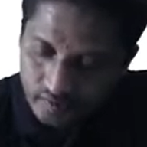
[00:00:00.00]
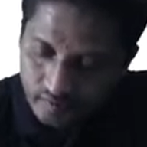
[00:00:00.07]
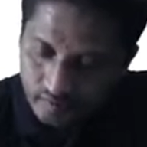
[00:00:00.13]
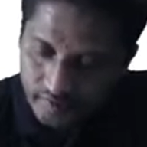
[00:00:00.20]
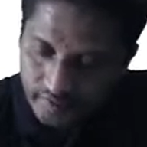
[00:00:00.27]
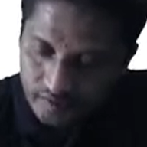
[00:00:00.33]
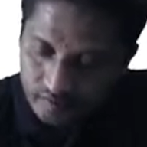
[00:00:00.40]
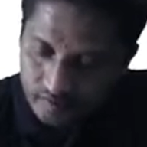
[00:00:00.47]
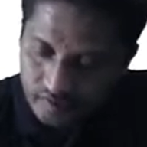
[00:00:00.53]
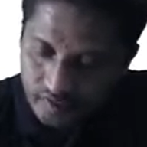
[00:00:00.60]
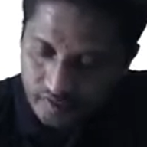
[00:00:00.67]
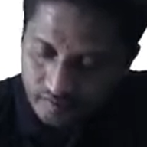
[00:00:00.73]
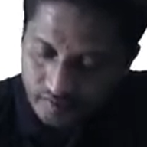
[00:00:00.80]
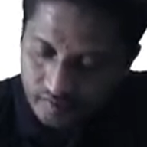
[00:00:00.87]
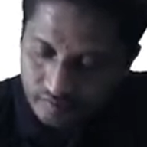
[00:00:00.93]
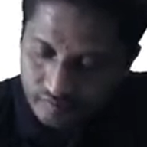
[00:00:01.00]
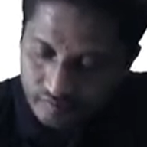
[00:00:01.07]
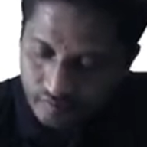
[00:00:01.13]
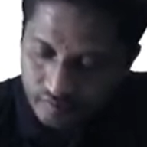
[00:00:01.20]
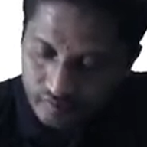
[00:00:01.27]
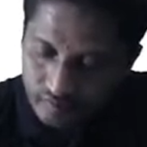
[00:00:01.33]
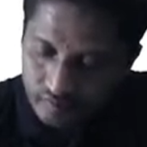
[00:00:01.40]
y2 is equal to
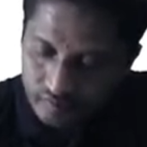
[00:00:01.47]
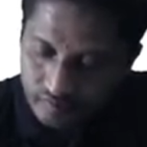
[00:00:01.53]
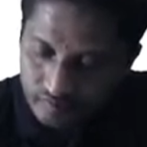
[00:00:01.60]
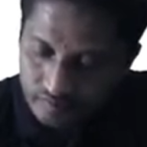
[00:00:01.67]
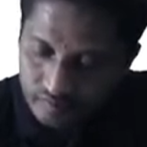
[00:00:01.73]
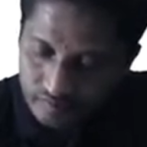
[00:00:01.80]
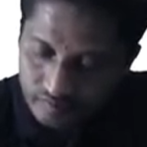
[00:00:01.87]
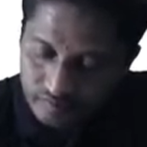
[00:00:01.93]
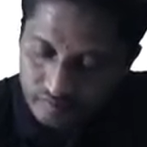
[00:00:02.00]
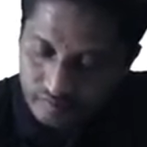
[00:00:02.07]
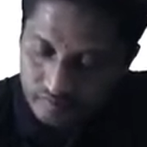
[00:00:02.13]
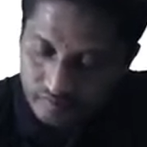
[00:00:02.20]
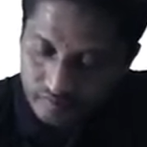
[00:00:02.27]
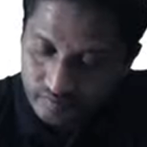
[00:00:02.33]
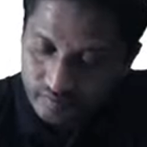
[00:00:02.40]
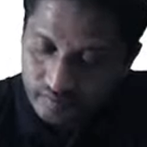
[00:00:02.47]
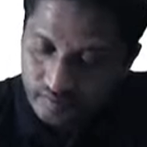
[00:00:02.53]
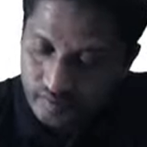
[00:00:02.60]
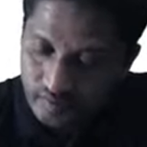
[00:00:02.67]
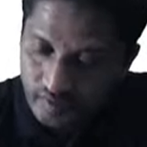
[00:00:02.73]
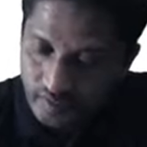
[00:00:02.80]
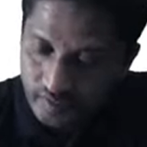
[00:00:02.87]
4
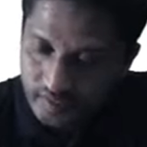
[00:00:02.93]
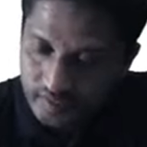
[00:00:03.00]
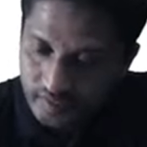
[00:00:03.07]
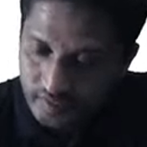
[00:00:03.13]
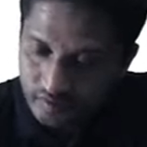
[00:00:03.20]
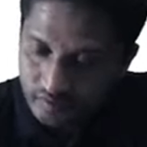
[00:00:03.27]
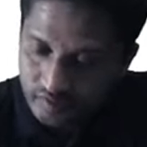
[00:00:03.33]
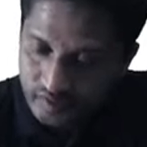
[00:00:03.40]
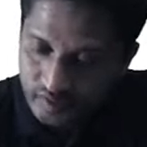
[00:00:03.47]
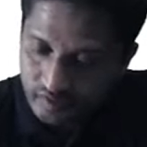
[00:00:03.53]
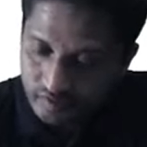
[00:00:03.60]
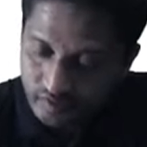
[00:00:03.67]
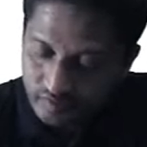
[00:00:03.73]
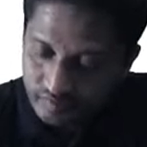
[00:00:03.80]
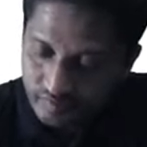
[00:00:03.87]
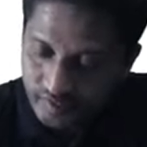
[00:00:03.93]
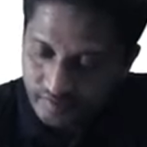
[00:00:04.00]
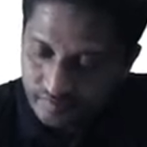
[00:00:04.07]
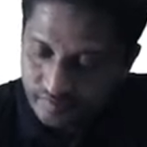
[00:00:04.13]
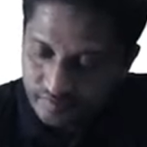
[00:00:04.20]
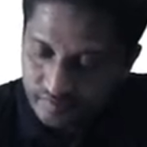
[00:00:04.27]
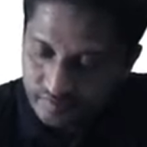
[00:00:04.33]
and z2 is equal to
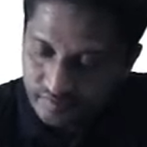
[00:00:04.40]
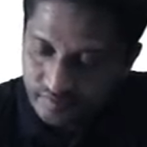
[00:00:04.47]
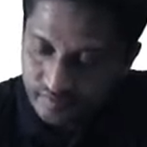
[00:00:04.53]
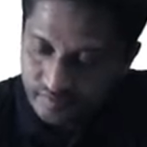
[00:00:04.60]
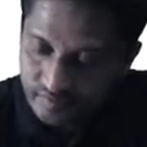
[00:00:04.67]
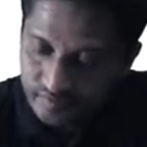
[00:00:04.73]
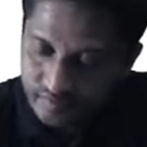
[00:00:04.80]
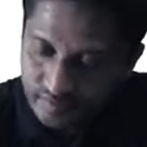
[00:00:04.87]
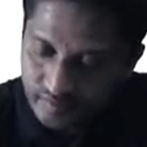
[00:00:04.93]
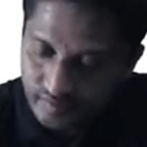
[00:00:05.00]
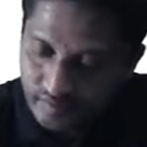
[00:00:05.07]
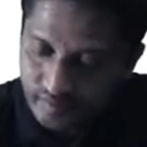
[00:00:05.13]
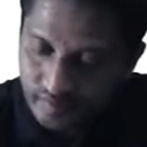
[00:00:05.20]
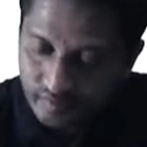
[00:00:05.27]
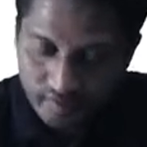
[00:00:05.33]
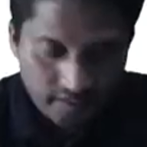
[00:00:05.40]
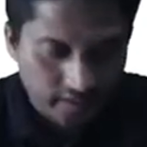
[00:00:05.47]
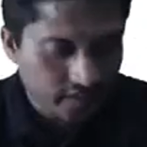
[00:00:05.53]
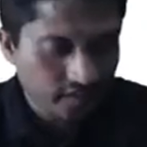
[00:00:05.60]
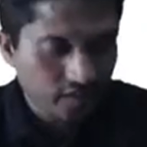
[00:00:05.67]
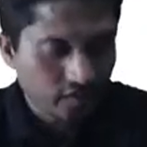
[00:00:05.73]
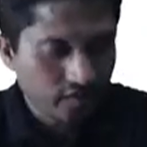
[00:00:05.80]
5.
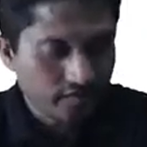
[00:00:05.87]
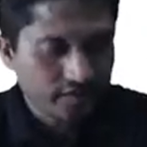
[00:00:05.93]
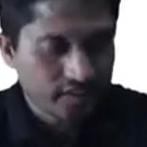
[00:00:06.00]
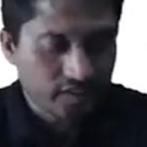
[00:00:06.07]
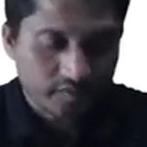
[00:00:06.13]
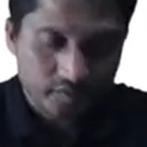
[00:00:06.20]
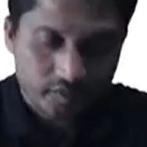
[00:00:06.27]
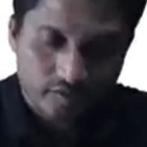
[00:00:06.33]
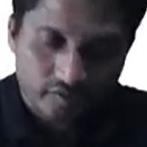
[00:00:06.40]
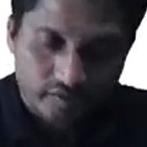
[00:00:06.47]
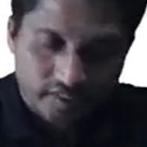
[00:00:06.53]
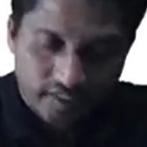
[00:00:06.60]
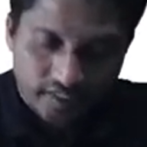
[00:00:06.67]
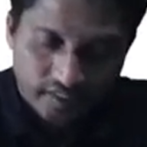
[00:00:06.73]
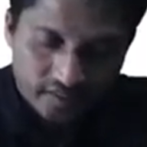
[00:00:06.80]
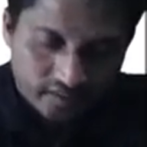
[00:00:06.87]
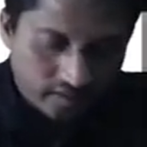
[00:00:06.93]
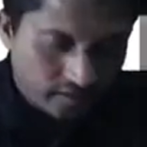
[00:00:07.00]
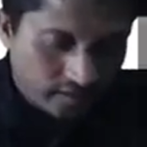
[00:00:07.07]
Okay, now if I substitute there,